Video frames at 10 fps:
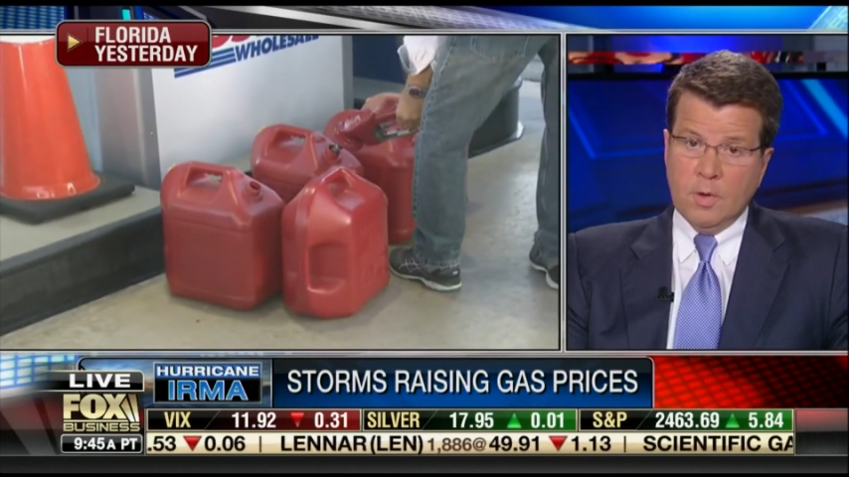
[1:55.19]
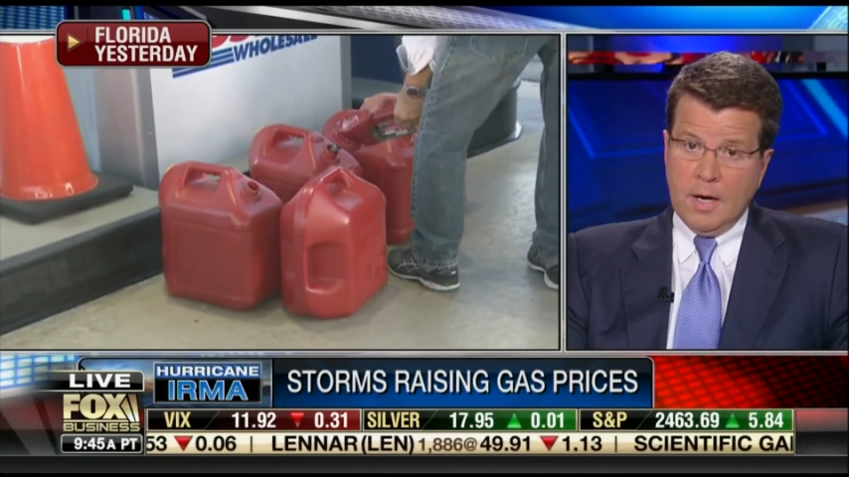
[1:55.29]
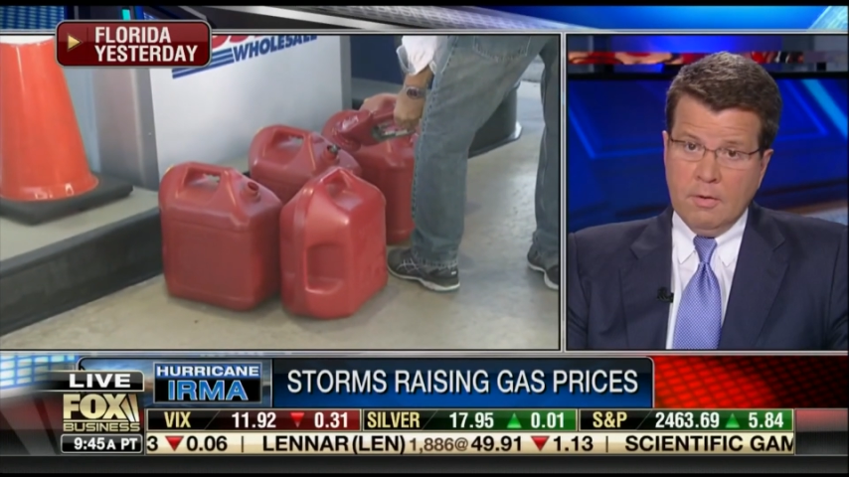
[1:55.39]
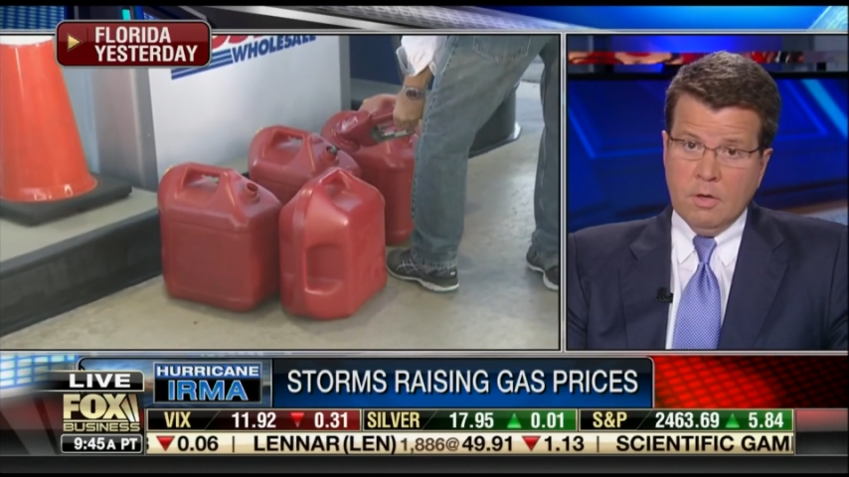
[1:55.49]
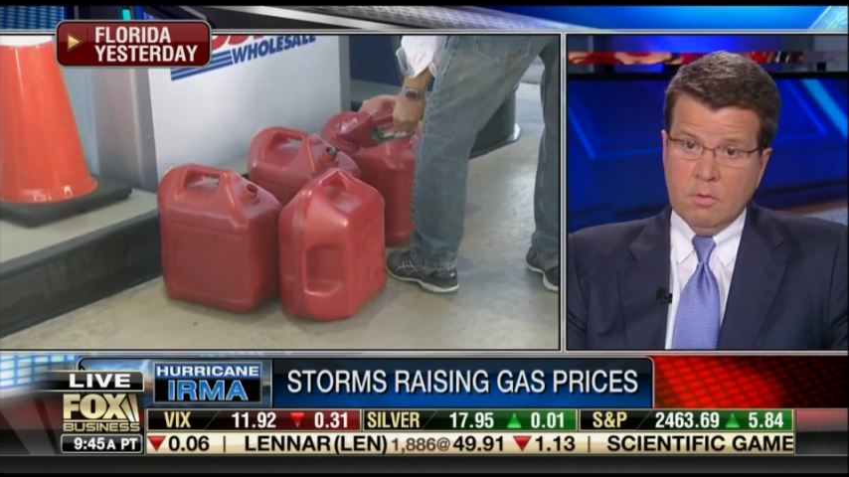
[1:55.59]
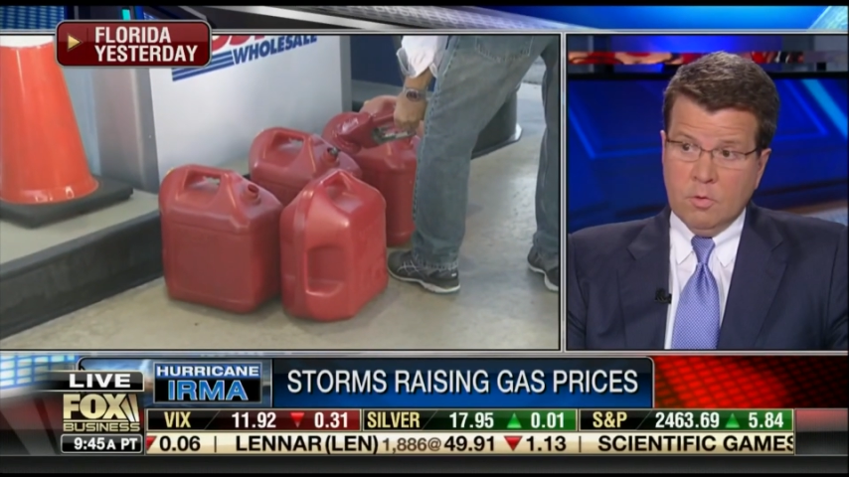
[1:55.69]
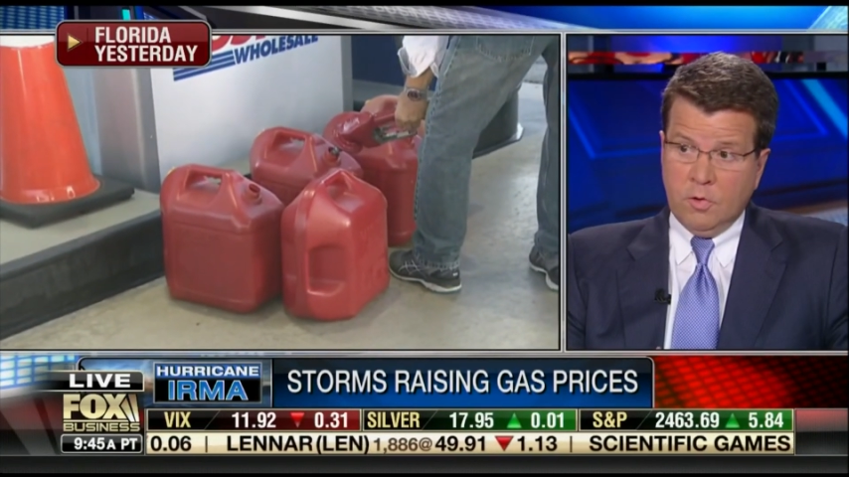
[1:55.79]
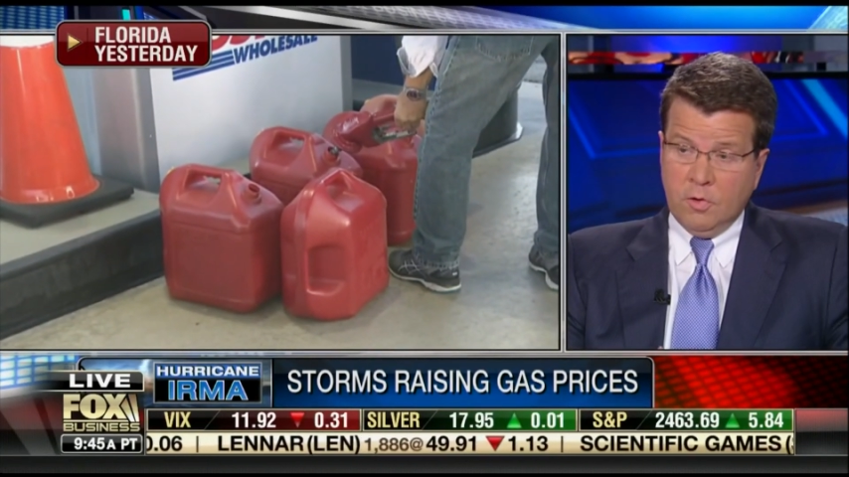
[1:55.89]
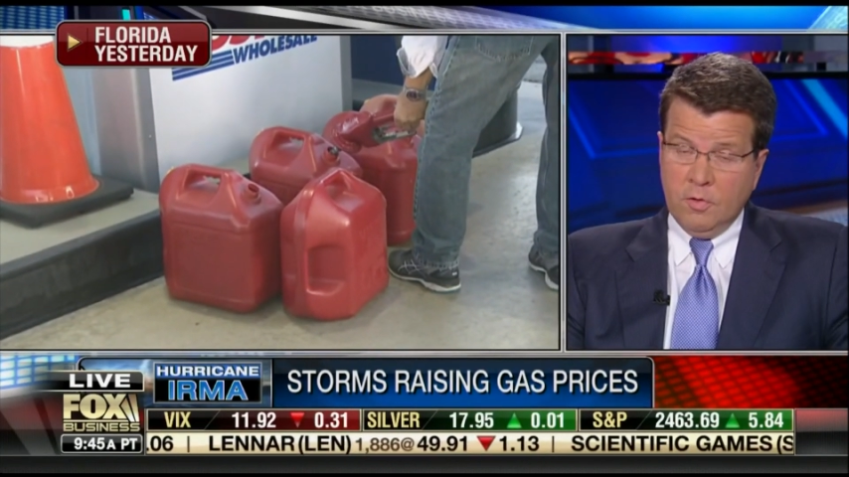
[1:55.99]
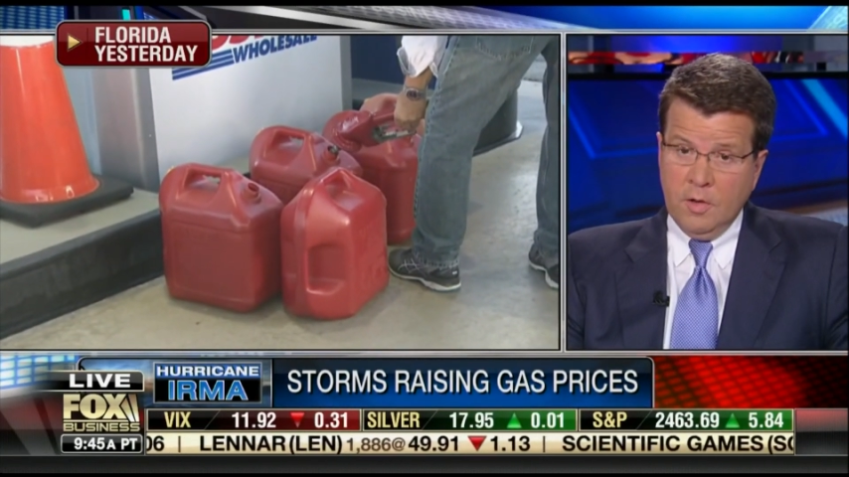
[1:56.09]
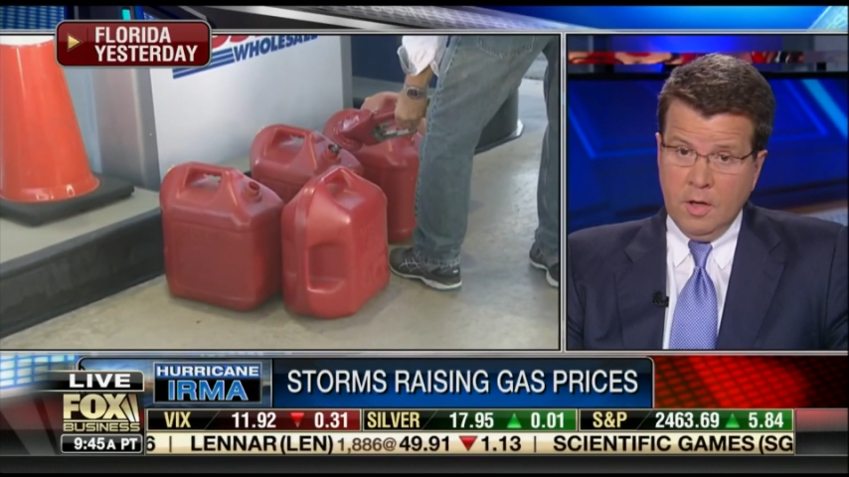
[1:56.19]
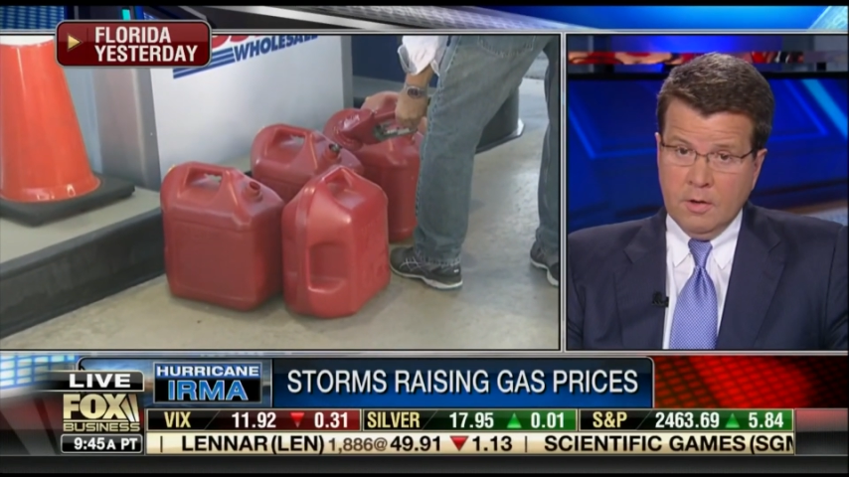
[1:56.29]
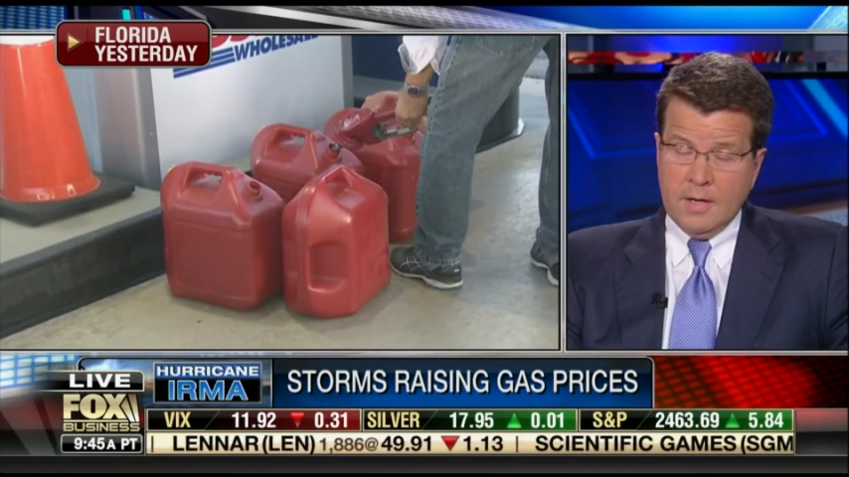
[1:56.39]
whatever severe